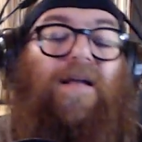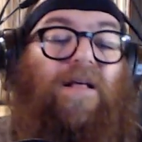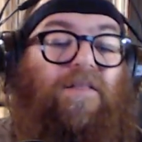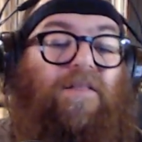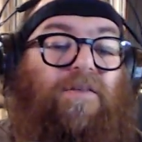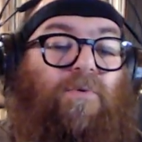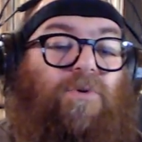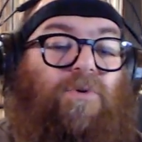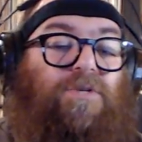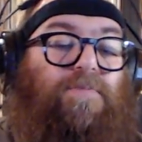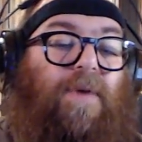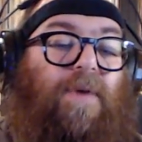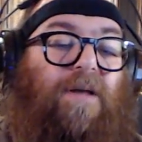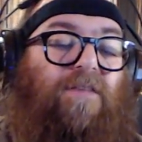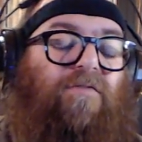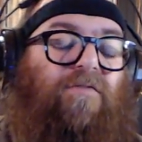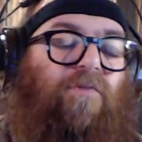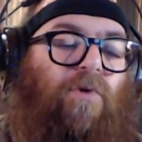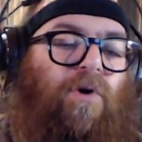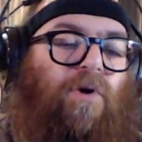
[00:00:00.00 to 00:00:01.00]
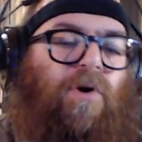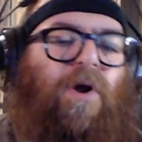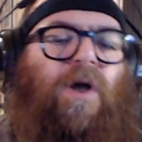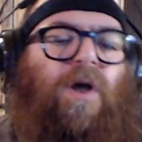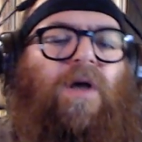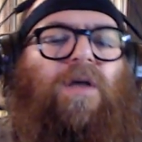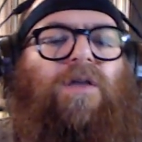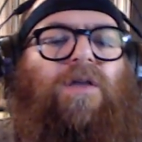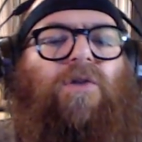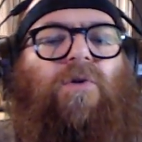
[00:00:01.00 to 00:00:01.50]
had a healthy respect for,
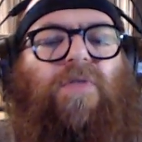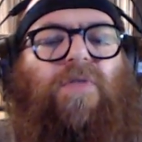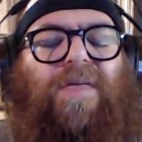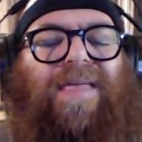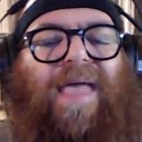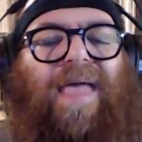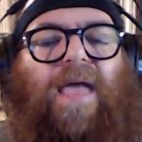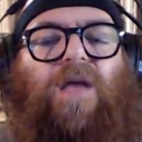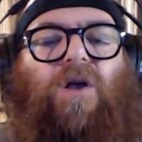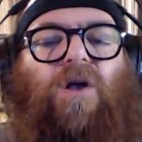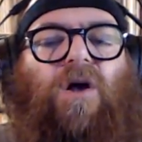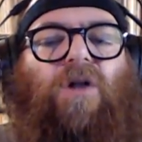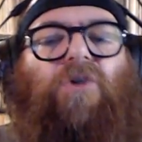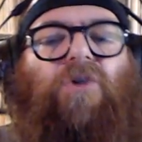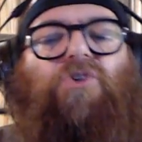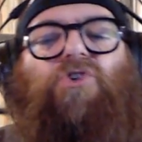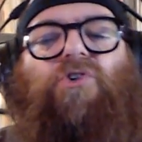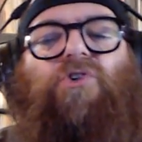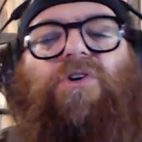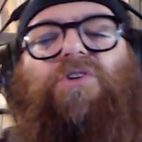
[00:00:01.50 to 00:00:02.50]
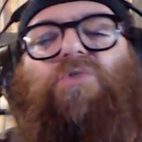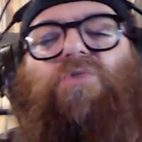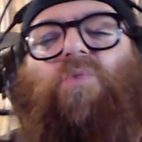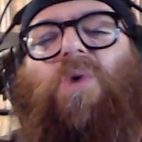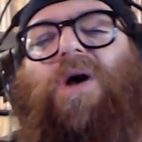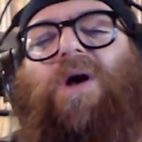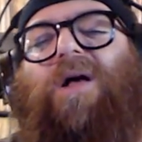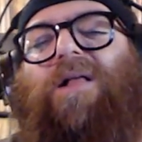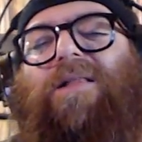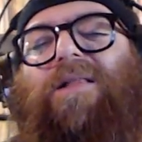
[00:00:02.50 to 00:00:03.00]
you know, the gay culture as
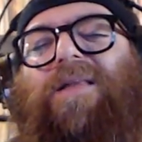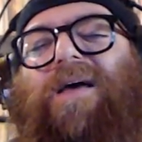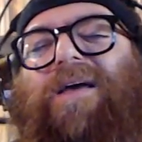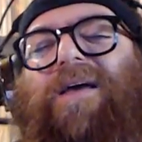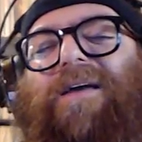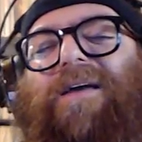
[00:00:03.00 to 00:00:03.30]
well.